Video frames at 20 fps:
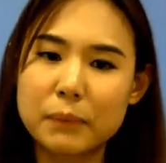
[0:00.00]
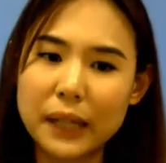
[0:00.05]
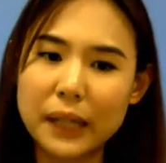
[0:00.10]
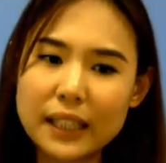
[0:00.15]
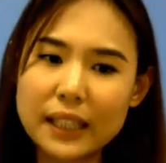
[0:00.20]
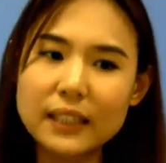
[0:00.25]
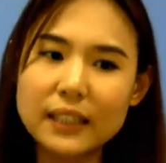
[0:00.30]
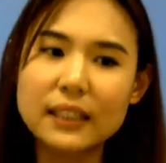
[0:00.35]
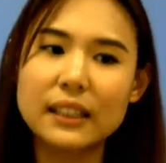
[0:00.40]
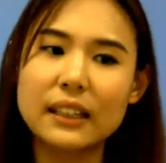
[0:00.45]

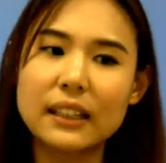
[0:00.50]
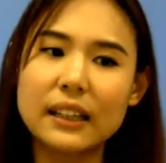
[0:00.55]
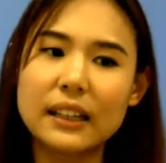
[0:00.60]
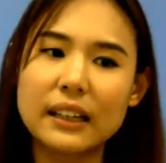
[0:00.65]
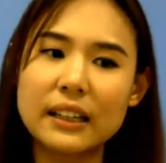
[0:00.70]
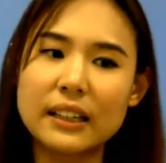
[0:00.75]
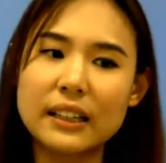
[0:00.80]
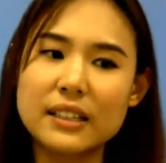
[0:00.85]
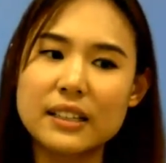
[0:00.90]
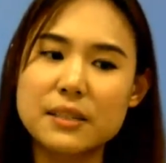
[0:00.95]
But
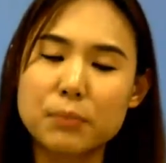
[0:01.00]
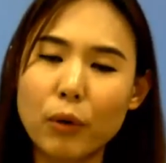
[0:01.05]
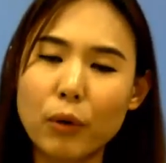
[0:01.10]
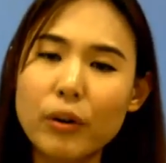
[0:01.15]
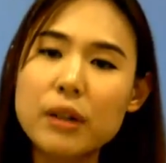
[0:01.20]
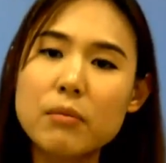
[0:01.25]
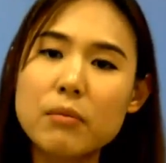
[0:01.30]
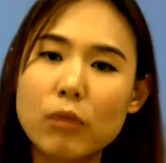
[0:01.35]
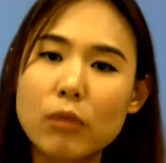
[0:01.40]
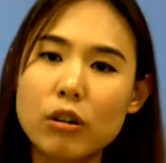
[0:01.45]
it is
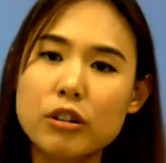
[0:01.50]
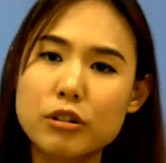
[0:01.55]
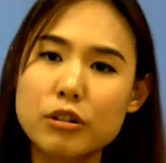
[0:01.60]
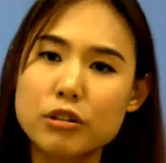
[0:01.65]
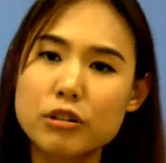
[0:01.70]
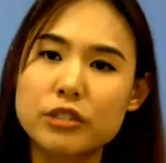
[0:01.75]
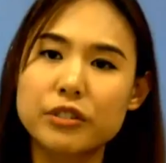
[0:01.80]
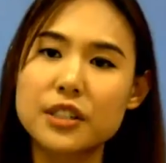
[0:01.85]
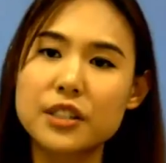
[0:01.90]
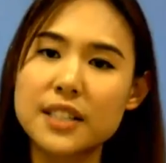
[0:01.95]
more and more
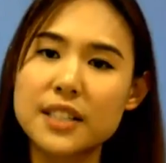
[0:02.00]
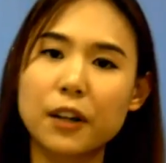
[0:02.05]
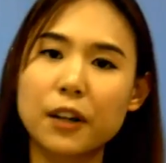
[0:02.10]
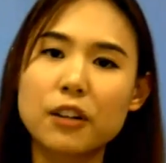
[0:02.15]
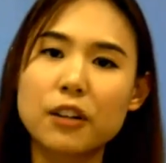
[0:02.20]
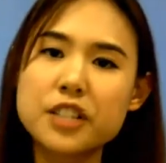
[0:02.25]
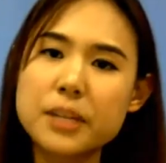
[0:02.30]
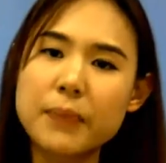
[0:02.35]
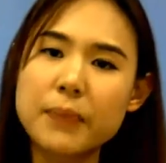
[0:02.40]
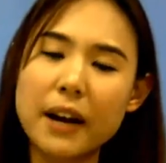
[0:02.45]
useful.
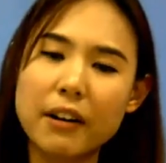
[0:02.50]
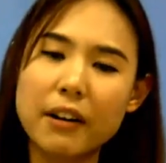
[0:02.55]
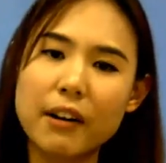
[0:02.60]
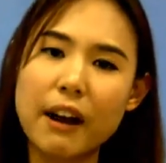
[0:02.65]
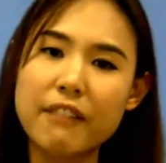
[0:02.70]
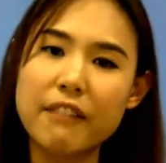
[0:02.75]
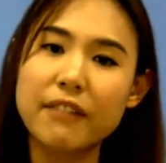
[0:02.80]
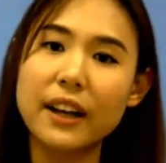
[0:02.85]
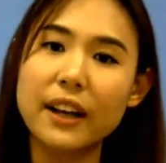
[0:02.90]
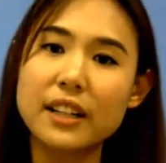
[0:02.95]
Psychology
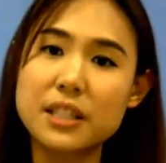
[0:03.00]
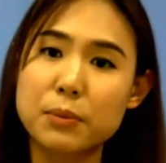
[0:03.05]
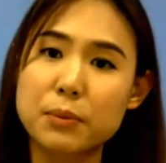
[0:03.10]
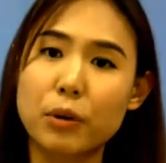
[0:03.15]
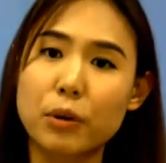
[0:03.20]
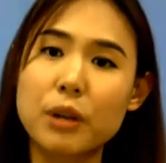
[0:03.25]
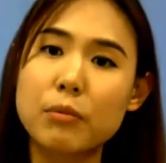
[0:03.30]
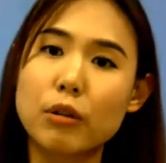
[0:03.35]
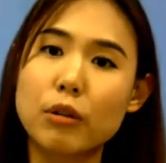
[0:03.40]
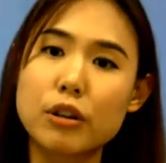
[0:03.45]
background, I find, is
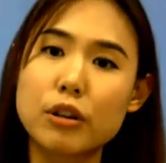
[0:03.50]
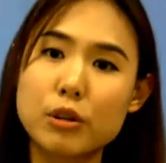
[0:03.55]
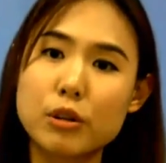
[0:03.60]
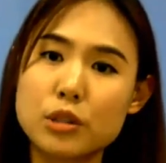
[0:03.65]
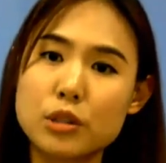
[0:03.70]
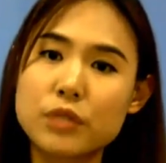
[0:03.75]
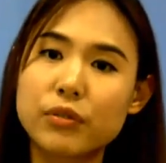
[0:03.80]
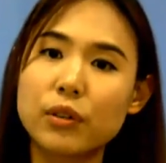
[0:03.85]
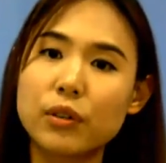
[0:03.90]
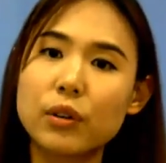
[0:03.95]
more and more
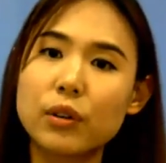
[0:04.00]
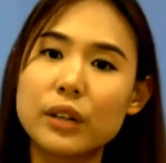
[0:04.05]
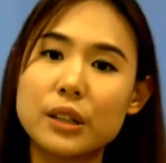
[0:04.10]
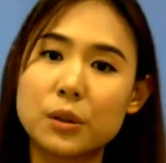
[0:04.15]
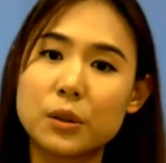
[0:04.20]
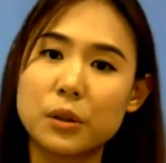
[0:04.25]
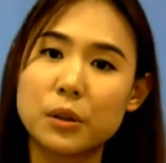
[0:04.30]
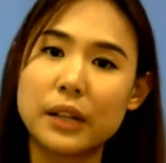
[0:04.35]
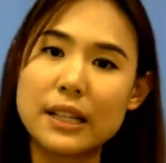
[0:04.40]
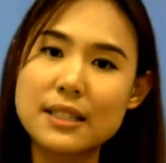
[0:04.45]
useful
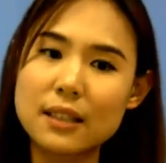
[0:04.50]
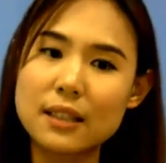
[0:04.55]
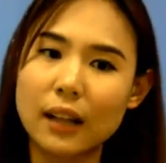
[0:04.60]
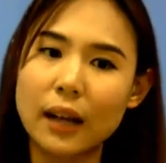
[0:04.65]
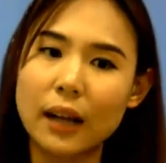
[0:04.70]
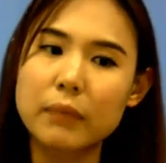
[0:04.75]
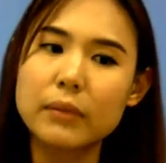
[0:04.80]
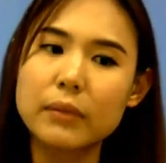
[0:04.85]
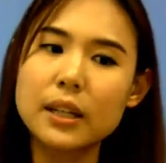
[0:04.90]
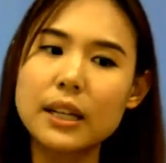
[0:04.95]
in today's
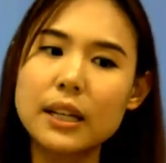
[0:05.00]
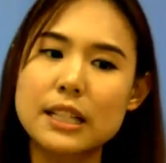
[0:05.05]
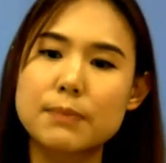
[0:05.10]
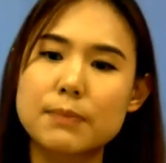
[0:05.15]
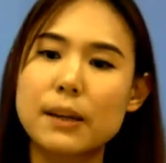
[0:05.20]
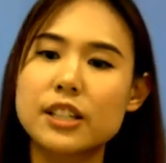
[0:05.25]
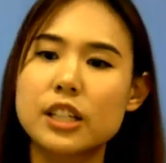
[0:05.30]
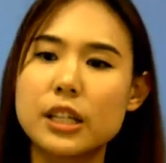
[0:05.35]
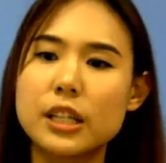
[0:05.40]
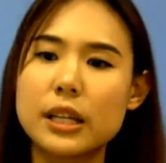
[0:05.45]
climate,
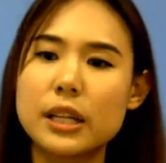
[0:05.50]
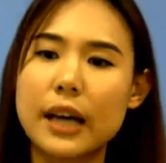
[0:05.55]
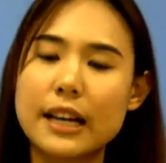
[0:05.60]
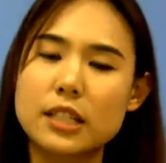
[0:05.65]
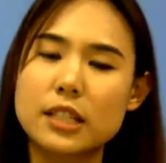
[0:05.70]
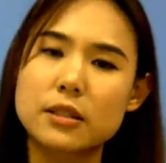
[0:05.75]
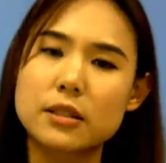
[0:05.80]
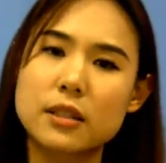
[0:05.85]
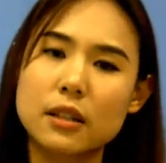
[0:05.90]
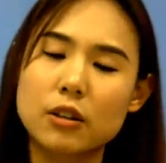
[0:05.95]
especially
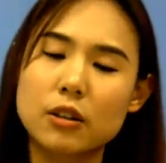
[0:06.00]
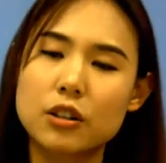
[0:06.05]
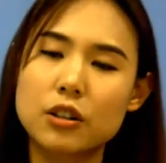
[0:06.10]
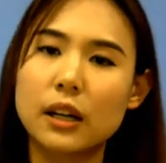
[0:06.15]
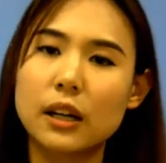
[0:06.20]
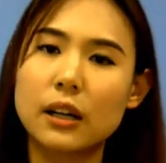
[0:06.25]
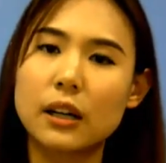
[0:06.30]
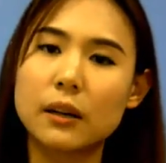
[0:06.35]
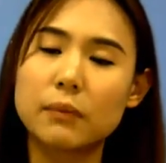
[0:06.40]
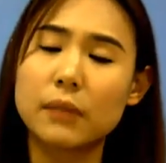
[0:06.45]
as
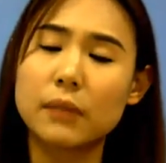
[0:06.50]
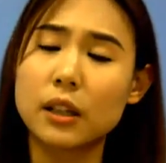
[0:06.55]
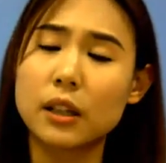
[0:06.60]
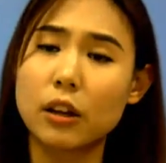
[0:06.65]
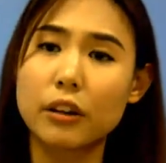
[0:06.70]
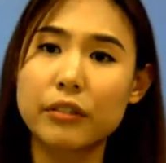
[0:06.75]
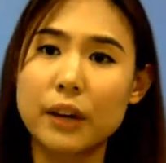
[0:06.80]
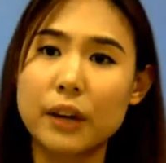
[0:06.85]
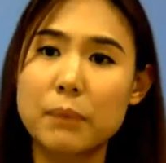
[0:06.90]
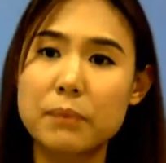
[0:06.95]
a
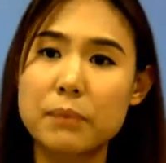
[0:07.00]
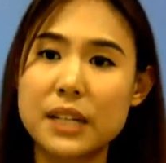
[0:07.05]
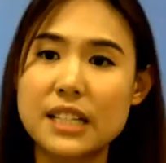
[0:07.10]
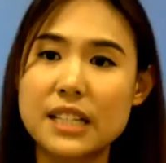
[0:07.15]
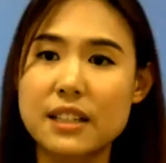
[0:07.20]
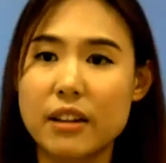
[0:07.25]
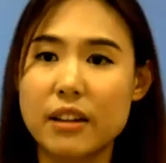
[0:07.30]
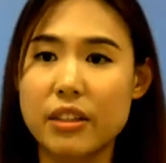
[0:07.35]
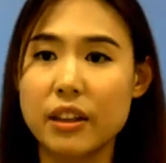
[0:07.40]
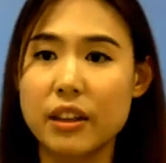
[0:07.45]
lot of
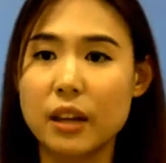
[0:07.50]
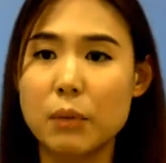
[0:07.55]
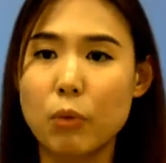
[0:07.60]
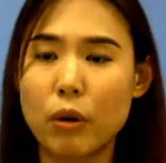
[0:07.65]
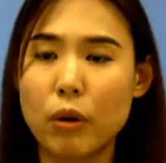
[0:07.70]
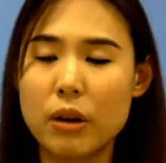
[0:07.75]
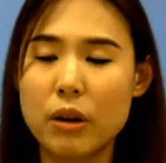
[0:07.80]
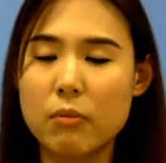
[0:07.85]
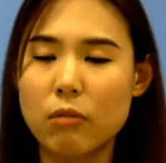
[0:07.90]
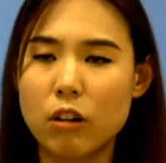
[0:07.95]
companies are thinking
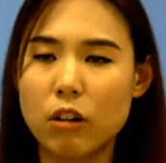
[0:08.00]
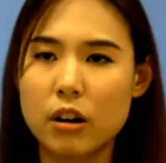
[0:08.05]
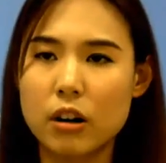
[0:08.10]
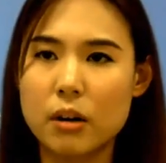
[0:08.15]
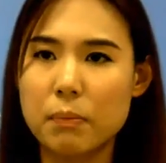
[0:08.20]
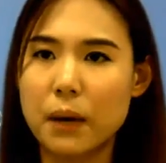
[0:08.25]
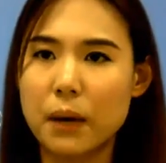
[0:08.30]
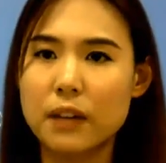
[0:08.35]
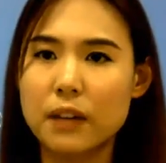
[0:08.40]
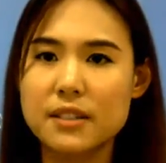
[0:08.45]
more and more
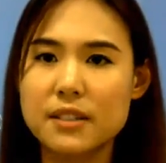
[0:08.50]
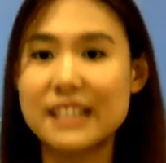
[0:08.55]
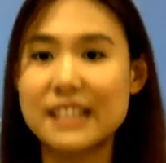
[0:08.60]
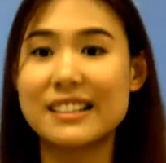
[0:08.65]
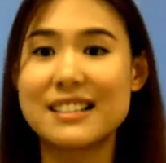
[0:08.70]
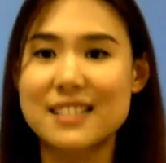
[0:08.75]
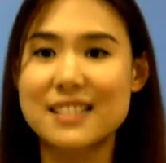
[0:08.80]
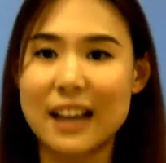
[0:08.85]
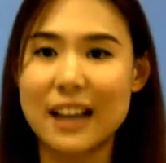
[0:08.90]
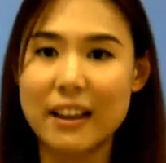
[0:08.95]
about, say,
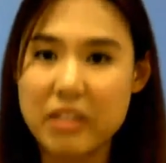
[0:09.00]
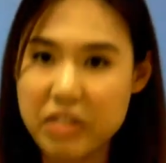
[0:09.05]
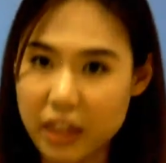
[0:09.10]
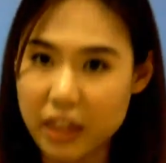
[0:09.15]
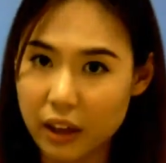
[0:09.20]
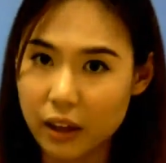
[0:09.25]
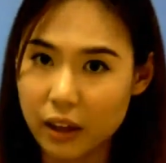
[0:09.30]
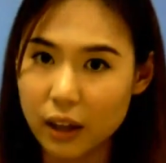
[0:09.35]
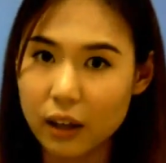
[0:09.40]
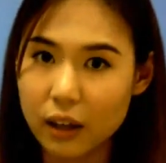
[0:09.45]
design
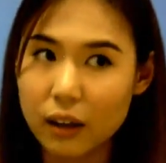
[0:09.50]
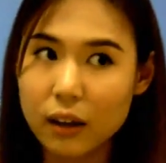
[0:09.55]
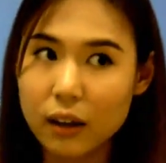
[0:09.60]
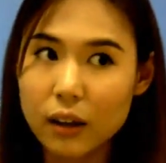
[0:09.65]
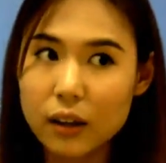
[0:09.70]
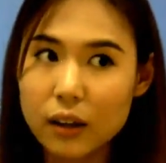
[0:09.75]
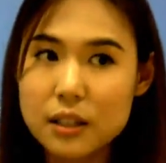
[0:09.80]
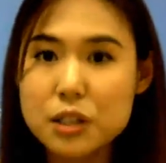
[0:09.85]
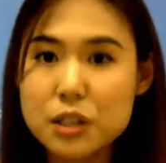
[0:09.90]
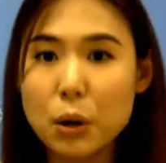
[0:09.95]
thinking.
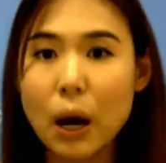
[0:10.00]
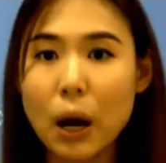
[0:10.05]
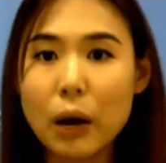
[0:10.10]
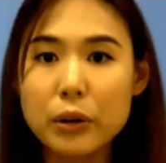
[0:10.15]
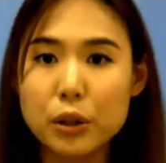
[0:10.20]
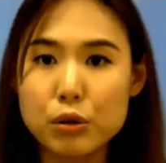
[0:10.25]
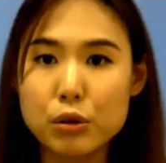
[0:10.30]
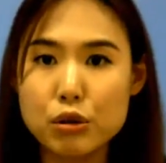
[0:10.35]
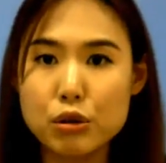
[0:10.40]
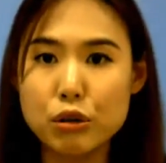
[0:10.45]
So how do
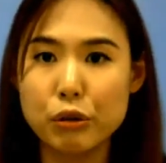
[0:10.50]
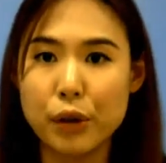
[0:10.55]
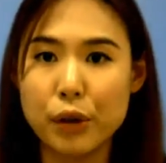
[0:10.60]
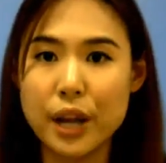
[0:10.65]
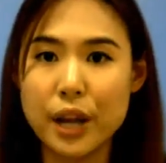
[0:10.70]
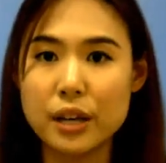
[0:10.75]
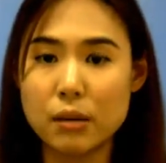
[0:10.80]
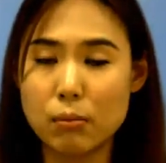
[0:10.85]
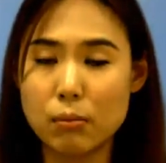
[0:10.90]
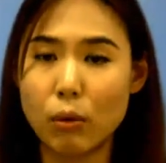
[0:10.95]
you create
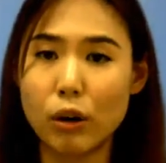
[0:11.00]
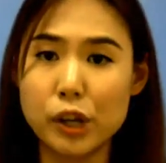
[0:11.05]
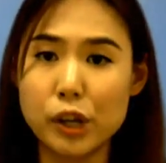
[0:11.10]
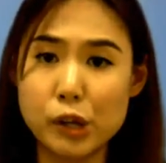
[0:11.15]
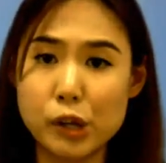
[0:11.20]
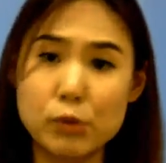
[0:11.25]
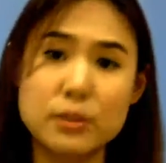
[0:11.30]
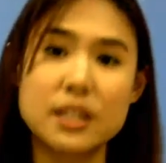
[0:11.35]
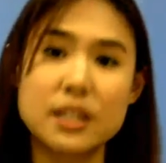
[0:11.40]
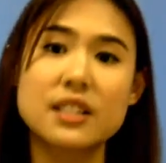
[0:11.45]
the more
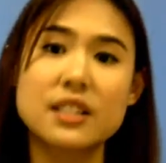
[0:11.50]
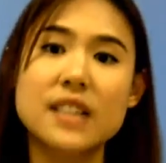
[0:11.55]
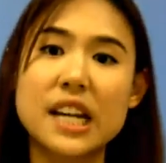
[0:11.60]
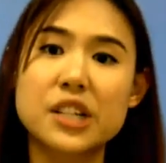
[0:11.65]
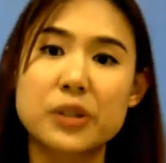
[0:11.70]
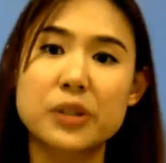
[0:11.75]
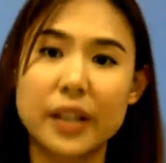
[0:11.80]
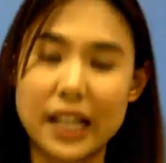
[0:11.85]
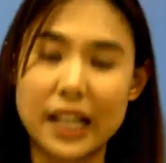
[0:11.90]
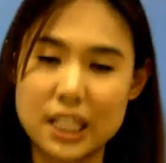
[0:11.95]

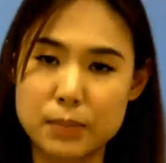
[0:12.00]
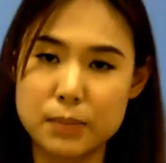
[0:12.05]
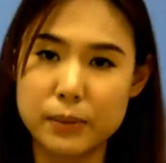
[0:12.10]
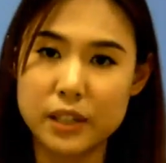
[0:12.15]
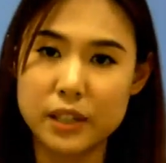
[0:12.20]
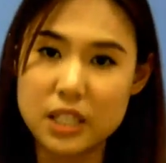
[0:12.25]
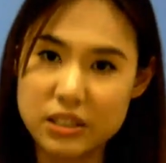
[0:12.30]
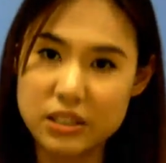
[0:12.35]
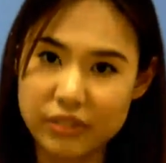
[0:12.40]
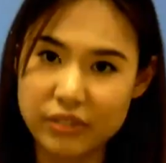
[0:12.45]
user-centric
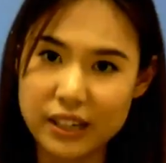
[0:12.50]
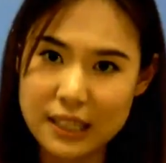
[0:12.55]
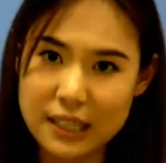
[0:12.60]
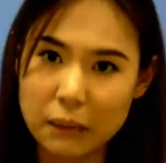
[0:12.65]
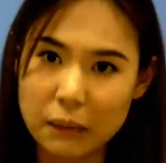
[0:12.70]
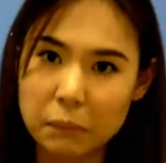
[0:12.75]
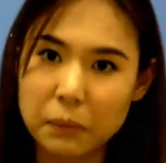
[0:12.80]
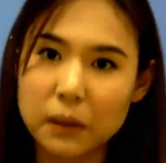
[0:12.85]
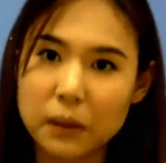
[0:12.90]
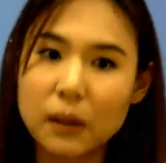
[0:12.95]
experience, for
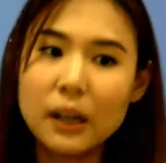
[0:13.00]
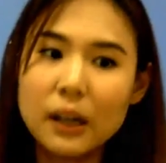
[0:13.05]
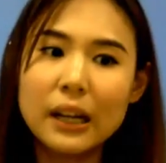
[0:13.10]
example?